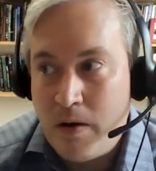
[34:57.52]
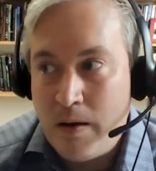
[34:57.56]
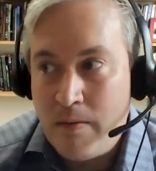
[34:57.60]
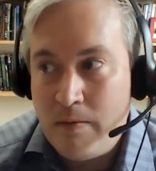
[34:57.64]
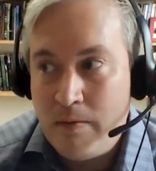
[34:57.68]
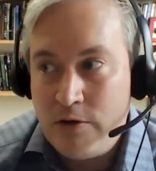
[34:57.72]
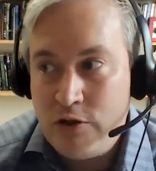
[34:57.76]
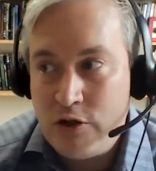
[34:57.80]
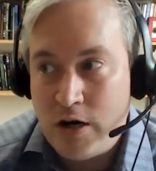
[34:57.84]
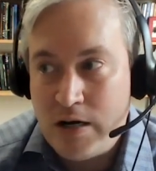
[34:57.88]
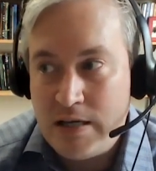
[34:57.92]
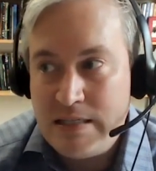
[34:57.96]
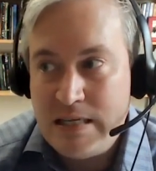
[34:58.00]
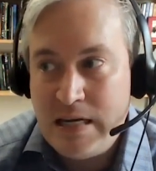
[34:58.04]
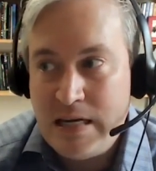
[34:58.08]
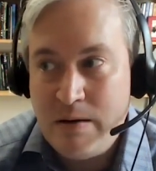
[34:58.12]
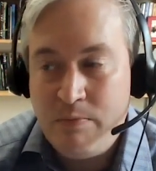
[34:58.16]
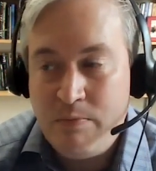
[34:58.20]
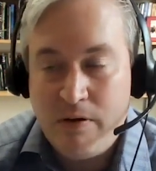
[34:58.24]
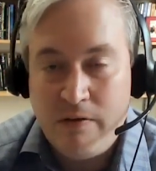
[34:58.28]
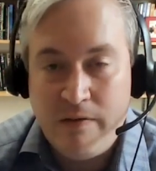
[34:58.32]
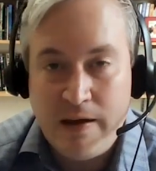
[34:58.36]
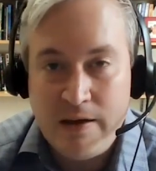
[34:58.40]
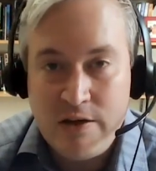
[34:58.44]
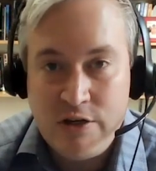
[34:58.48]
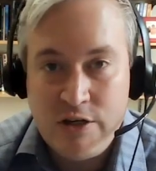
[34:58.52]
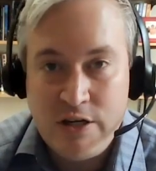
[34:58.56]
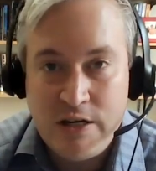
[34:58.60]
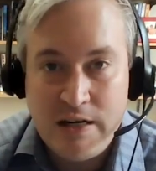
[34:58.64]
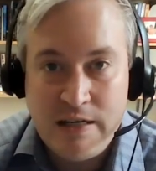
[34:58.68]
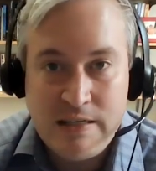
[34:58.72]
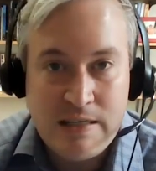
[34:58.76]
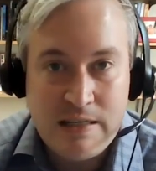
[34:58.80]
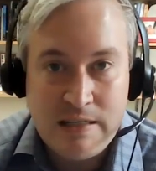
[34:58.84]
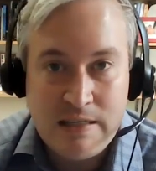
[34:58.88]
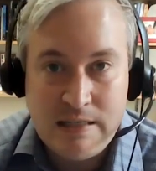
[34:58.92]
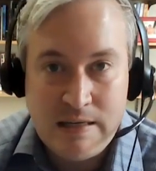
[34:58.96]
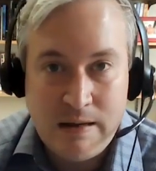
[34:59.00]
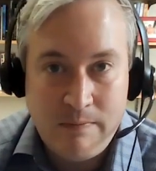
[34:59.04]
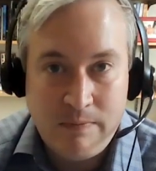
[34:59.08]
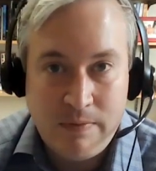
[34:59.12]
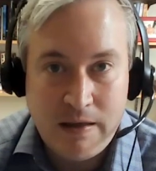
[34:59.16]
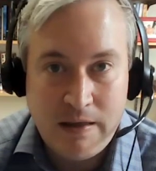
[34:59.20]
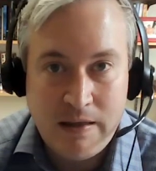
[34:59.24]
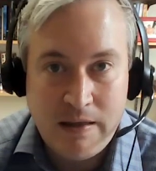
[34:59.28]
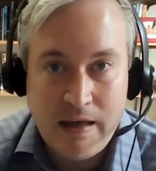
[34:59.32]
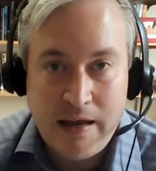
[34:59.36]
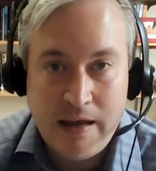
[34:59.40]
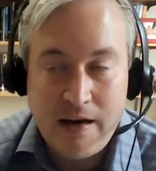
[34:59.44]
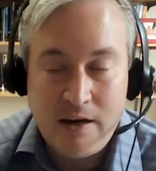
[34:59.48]
of atrocity prevention isn't
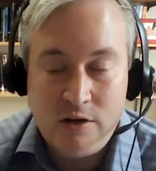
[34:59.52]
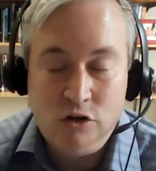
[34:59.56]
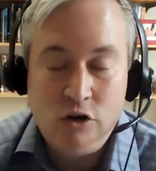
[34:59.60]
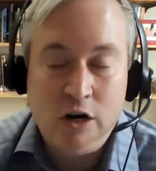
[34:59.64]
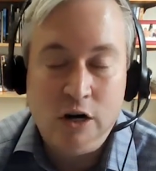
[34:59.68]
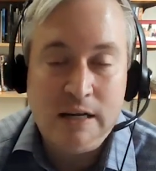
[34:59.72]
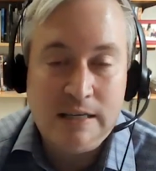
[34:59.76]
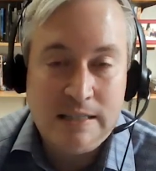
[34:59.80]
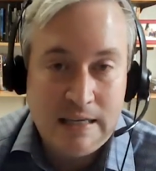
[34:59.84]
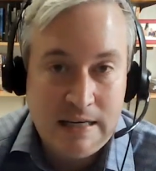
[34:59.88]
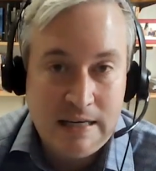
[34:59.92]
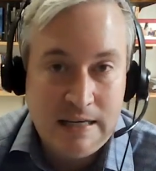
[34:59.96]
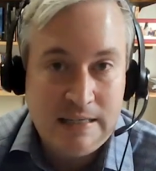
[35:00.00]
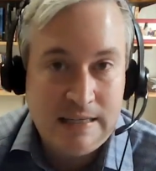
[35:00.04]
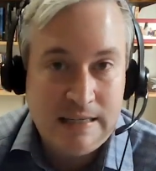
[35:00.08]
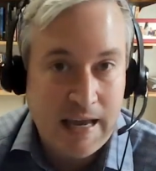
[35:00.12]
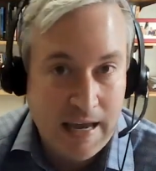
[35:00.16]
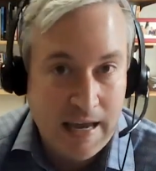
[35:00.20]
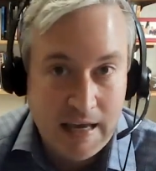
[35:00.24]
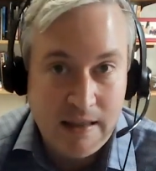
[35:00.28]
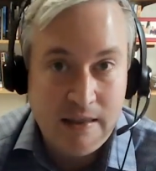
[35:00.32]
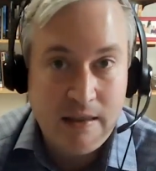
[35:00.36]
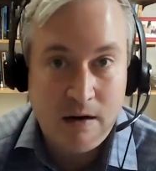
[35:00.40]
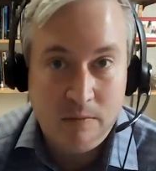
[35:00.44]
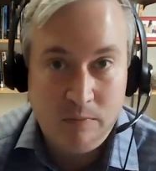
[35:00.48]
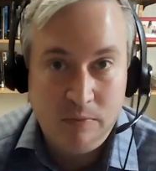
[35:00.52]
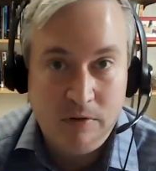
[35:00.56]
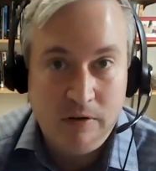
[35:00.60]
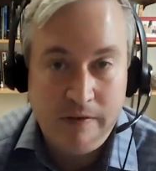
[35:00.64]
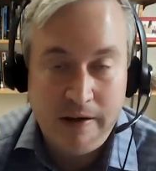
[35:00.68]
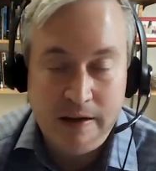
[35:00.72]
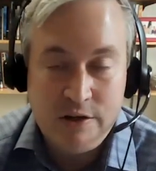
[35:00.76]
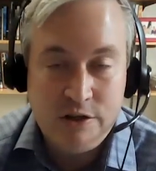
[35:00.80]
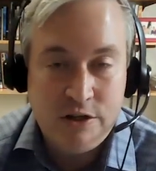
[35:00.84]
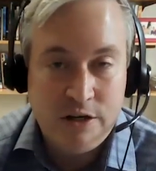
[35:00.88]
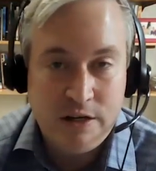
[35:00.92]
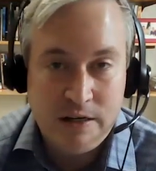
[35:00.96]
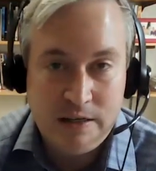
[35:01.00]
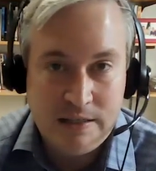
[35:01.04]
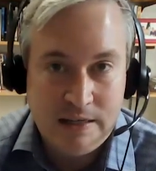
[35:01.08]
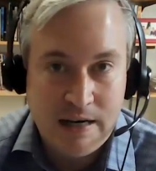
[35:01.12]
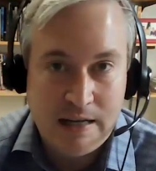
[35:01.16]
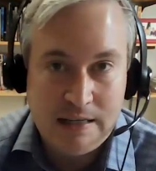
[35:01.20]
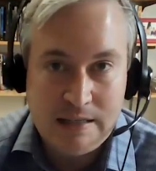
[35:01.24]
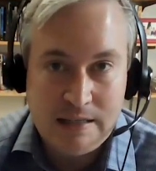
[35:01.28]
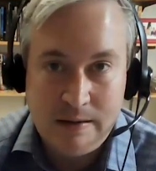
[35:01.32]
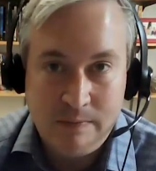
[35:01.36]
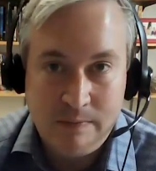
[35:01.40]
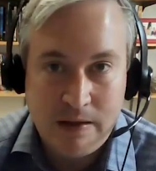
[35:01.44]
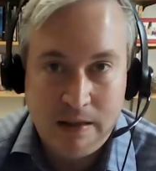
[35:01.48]
something, and atrocities and their prevention is
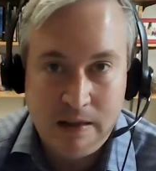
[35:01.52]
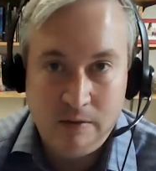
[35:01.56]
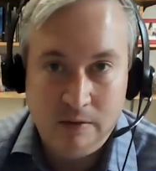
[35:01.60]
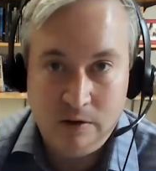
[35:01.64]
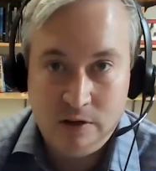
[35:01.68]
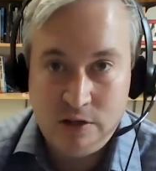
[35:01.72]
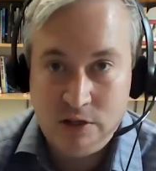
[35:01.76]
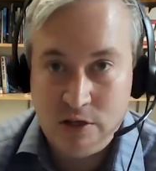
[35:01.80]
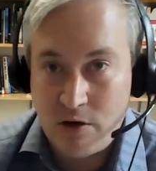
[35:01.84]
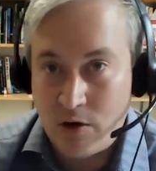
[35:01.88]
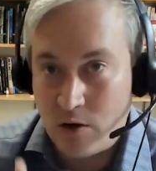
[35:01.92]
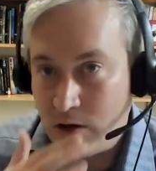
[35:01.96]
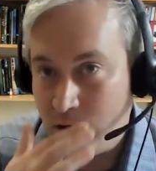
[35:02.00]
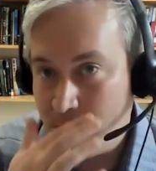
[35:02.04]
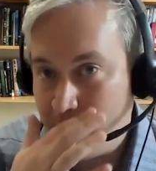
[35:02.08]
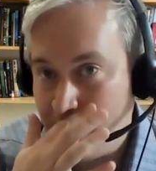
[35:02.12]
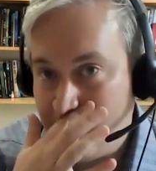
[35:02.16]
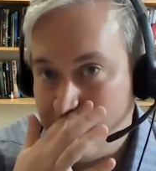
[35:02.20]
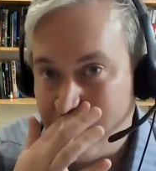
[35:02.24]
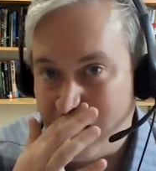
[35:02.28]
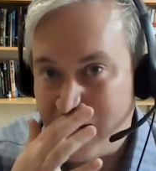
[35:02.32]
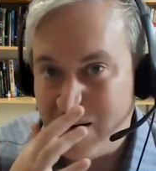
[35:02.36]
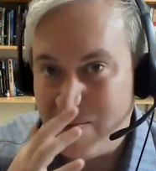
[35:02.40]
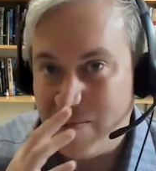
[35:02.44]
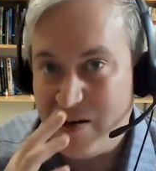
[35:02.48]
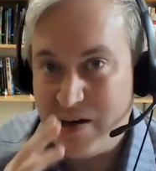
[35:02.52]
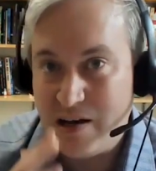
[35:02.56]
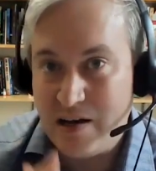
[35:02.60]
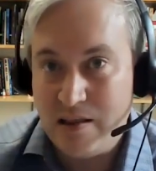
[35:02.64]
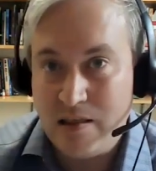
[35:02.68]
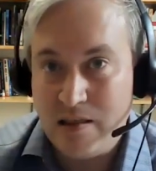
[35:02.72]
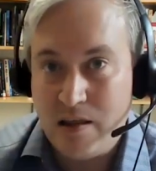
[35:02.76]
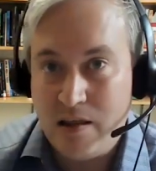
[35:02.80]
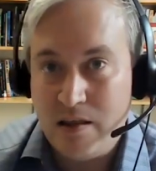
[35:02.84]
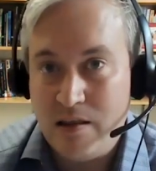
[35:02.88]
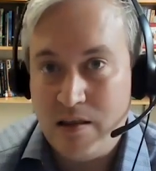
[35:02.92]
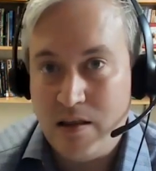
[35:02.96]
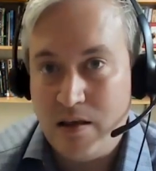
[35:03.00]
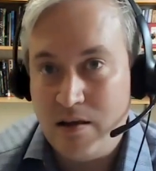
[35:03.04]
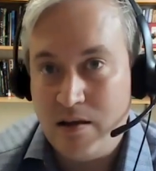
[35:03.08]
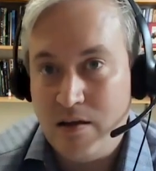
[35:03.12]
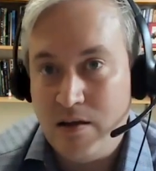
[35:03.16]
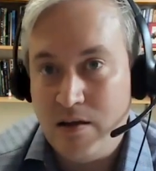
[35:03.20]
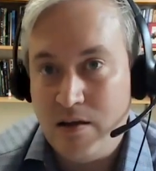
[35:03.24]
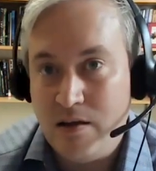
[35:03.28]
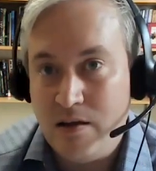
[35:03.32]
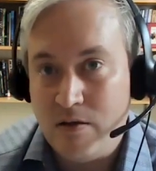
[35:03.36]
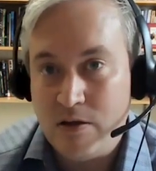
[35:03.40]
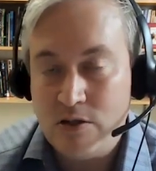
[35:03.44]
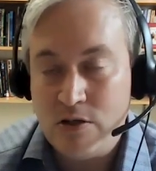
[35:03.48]
not something that should only be thought about in
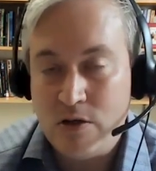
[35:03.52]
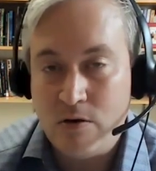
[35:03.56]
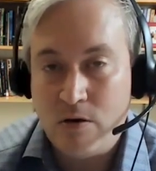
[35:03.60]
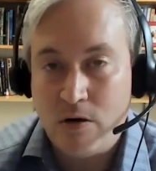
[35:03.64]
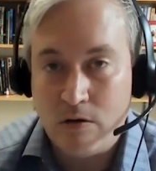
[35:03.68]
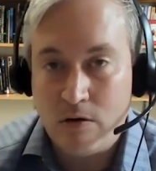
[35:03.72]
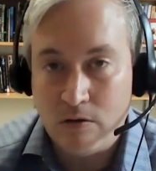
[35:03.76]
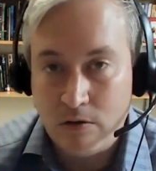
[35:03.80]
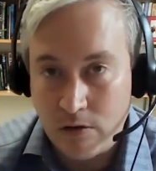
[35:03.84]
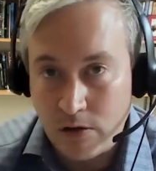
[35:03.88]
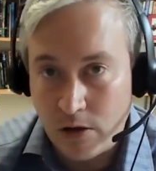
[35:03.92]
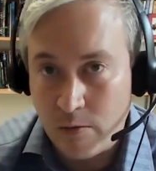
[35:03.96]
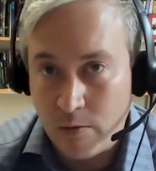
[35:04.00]
the so-called